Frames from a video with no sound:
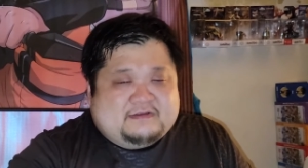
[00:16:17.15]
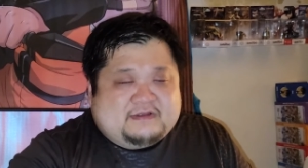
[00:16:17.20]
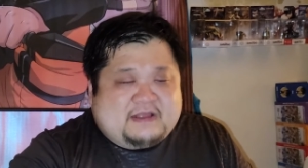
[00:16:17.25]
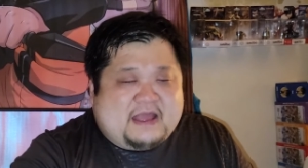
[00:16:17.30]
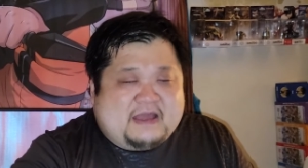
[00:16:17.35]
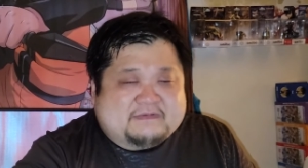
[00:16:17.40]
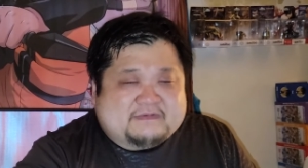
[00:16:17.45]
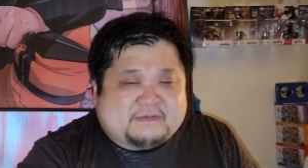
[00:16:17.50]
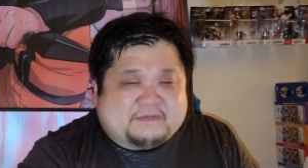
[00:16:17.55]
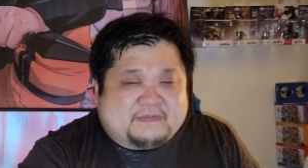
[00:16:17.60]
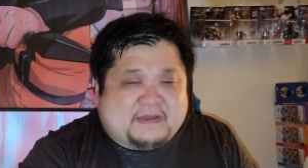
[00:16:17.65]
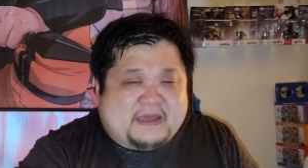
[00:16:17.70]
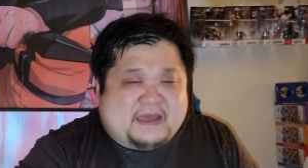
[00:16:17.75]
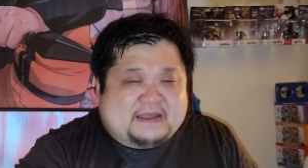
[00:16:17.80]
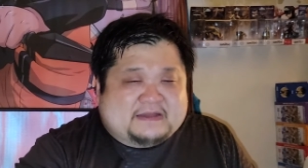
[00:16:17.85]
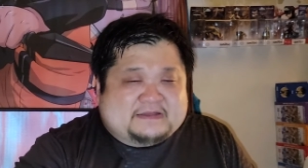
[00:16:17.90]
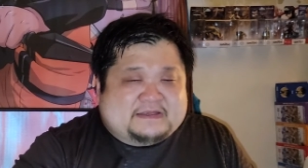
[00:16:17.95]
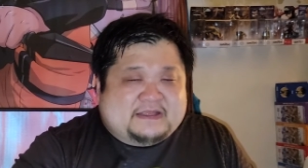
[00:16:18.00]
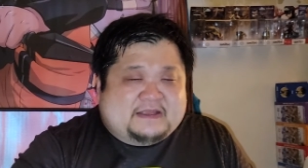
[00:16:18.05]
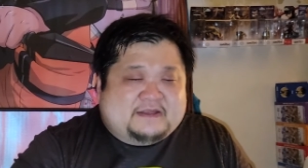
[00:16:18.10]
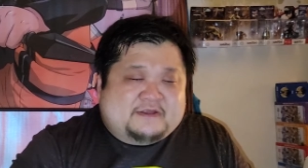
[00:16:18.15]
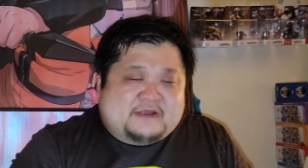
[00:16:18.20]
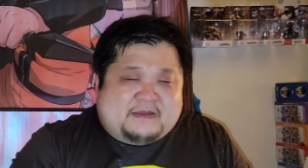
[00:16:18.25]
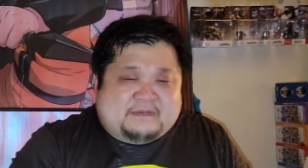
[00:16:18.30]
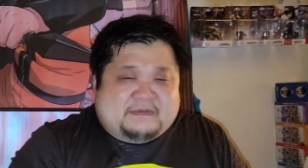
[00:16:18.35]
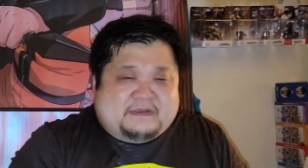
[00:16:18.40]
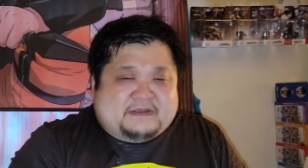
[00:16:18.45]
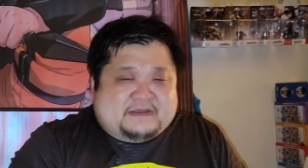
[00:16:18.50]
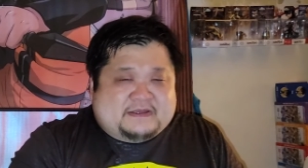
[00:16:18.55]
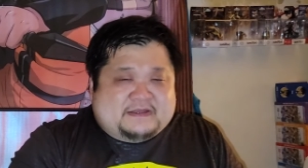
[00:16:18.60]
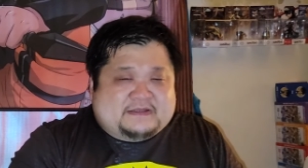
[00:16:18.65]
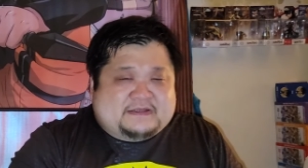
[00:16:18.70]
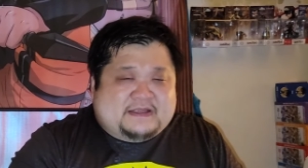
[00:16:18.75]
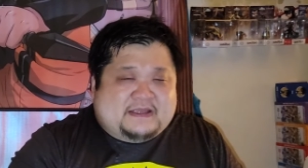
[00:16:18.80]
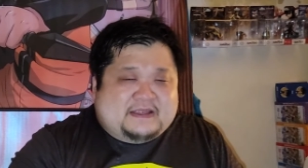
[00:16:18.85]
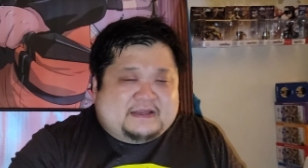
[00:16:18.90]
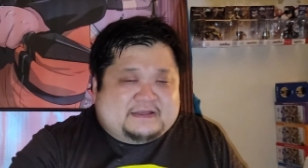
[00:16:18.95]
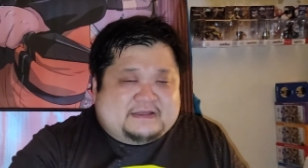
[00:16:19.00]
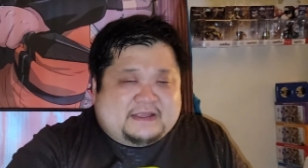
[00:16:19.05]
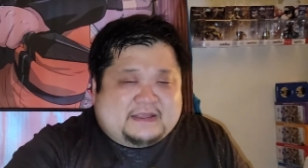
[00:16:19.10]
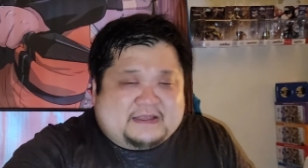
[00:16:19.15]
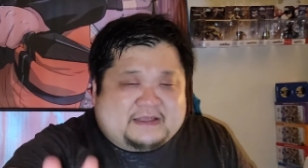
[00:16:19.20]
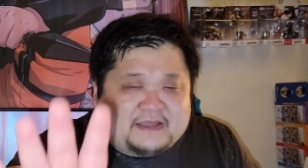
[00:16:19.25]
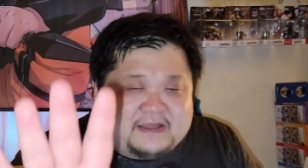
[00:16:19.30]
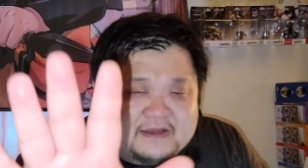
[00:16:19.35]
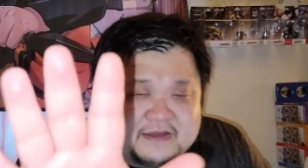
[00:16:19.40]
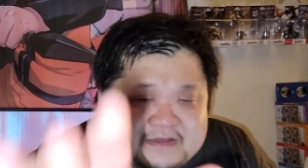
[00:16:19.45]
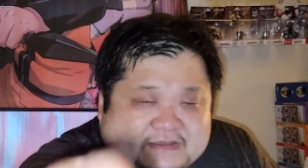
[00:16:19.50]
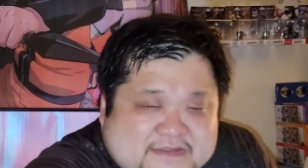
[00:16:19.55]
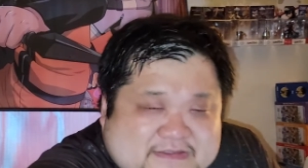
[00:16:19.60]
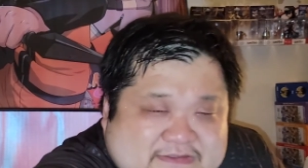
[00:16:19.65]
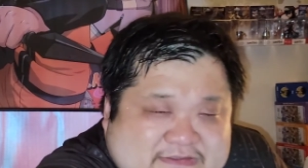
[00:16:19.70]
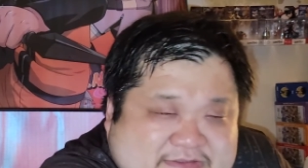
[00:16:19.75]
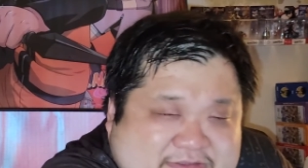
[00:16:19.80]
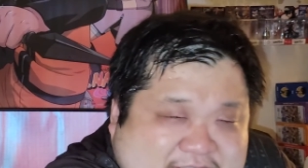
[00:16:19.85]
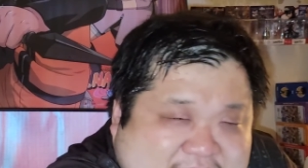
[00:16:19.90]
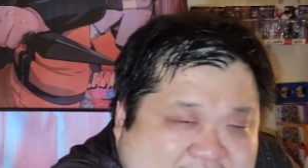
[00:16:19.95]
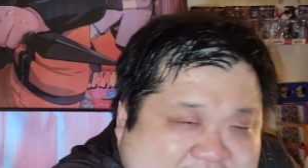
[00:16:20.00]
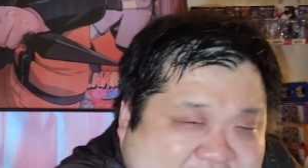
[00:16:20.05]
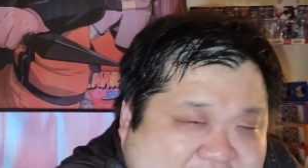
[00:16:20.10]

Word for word: Have a bad day, not me good day. Take care. See you